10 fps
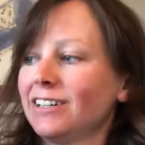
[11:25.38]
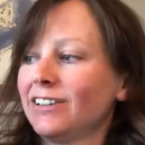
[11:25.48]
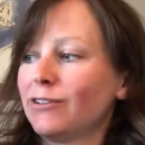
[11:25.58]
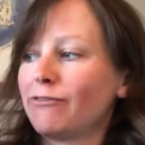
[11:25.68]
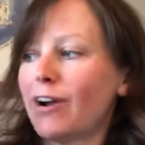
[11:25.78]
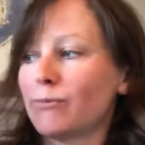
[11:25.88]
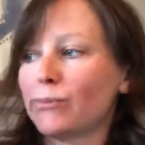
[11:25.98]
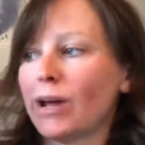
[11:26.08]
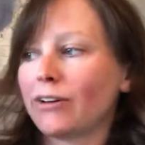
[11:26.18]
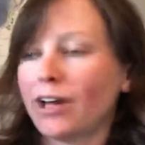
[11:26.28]
When Farmer
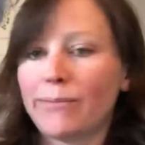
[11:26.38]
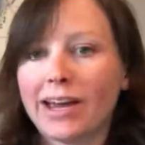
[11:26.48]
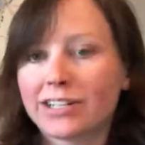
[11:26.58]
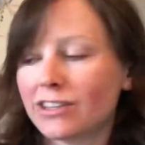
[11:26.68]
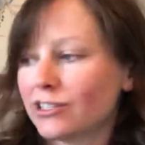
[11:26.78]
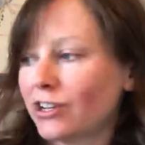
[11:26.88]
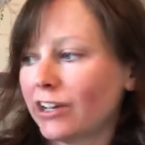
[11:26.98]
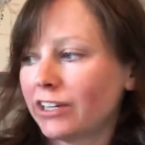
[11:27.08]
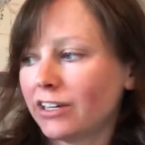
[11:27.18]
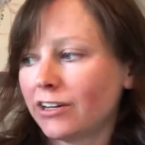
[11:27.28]
Brown got back to the
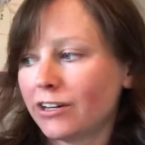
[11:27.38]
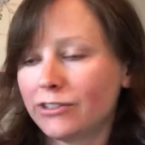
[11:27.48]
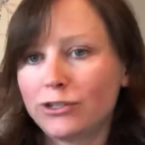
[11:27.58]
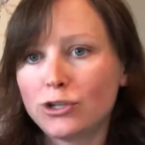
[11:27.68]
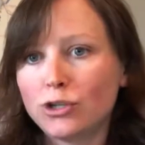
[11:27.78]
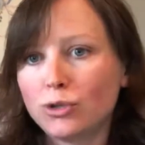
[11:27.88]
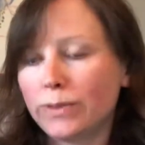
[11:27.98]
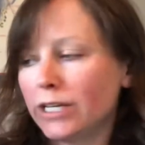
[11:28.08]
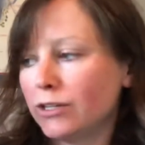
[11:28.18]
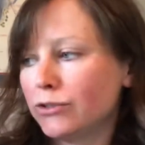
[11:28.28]
truck, he heard
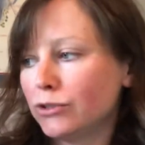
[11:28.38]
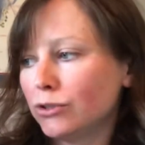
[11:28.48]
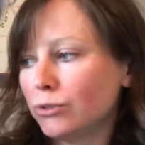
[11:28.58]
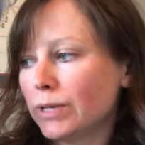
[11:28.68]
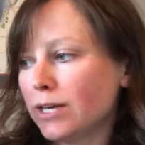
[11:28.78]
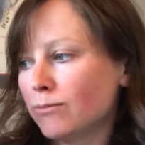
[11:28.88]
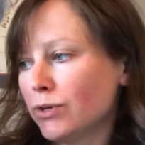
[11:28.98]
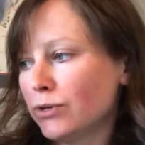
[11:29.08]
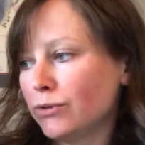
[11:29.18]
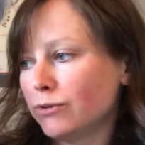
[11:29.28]
Dooby Dooby
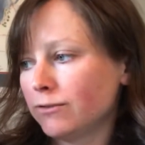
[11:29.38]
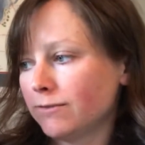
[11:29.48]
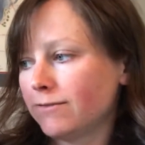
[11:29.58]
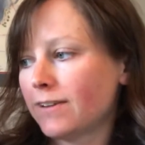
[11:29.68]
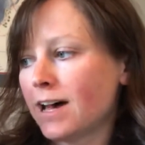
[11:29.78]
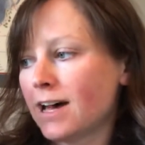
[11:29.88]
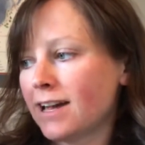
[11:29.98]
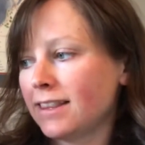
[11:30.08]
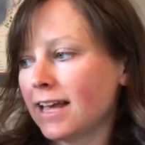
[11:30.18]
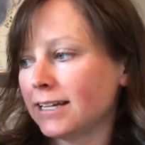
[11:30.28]
Moo,
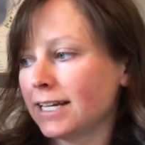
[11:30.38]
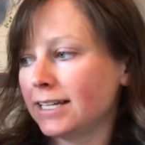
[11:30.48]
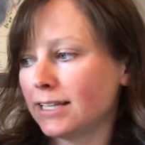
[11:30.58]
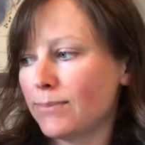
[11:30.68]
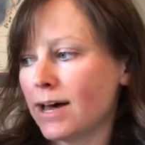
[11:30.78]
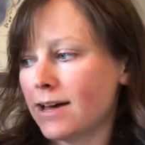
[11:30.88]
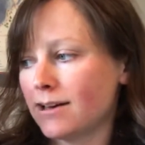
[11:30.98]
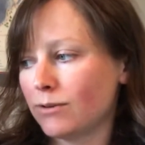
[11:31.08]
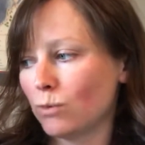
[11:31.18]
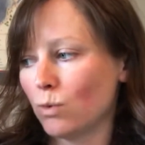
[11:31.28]
fa la la la
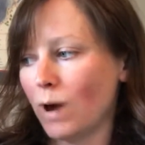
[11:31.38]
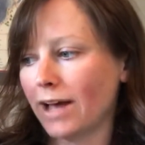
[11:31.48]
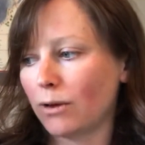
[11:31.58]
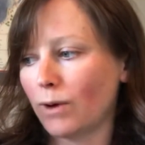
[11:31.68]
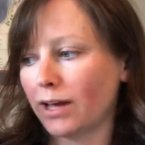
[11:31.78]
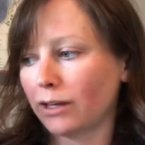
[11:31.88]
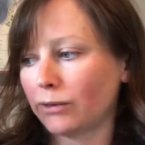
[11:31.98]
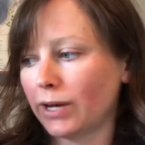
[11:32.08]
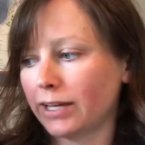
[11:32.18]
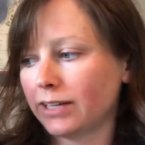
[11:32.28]
ba, wacka wacka
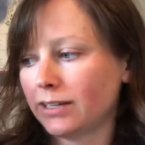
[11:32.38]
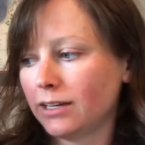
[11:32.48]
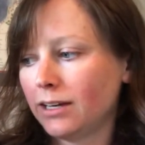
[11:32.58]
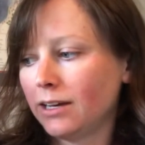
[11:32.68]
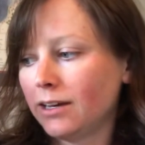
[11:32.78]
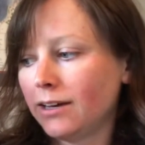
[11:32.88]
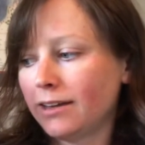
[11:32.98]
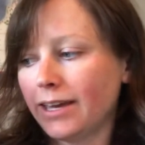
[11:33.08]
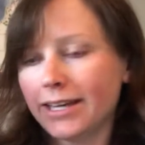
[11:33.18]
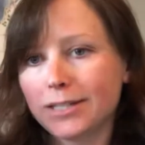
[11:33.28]
quack.
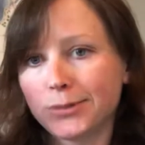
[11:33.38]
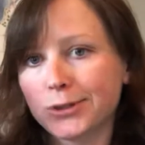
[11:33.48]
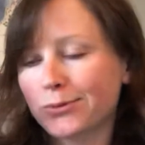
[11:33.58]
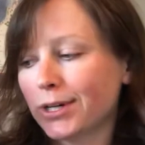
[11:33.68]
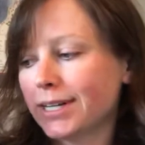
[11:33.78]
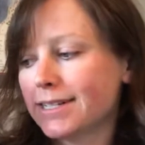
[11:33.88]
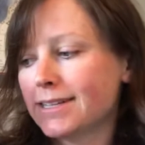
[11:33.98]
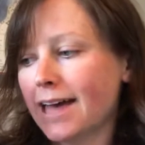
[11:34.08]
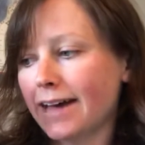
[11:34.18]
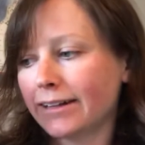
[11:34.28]
The animals were
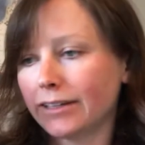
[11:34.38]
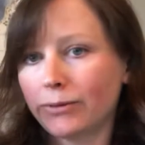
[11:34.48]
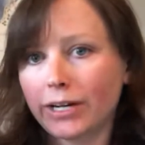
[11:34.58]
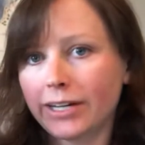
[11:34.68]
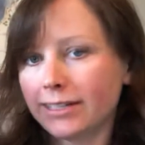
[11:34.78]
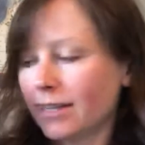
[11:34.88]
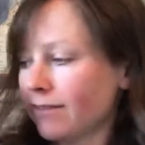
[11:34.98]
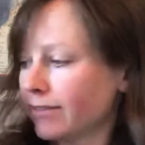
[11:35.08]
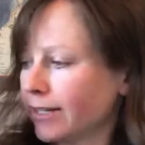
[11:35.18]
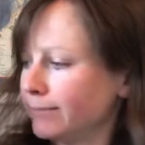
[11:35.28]
exactly where he had
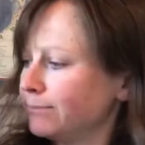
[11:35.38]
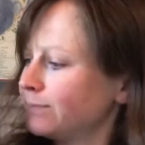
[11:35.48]
left them.